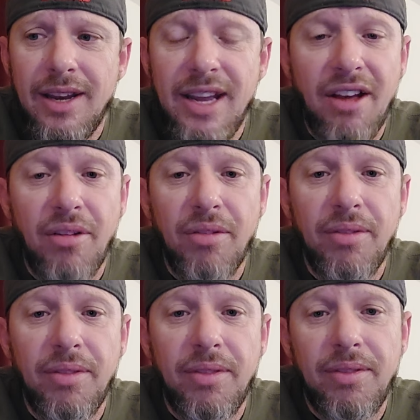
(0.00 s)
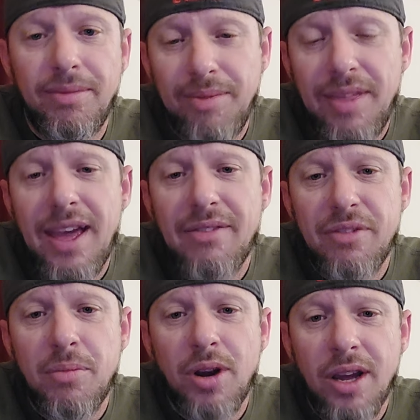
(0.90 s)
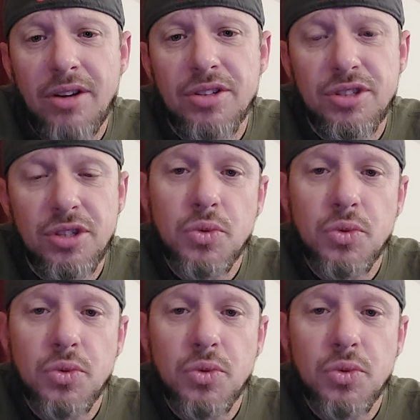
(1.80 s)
Now, that, from what I understood,